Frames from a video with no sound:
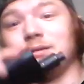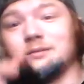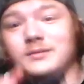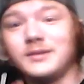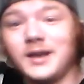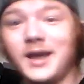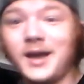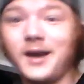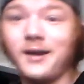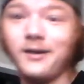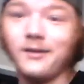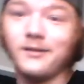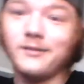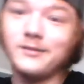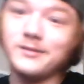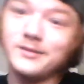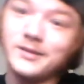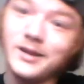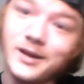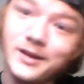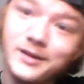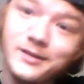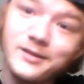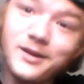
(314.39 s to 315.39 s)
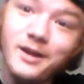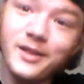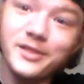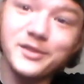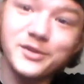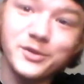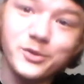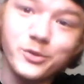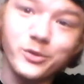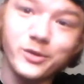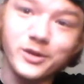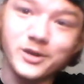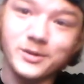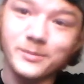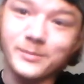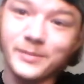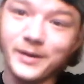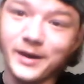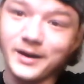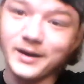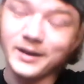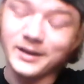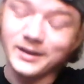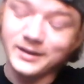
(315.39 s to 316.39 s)
Now, another quirk
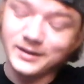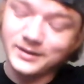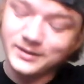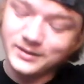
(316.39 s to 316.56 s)
about it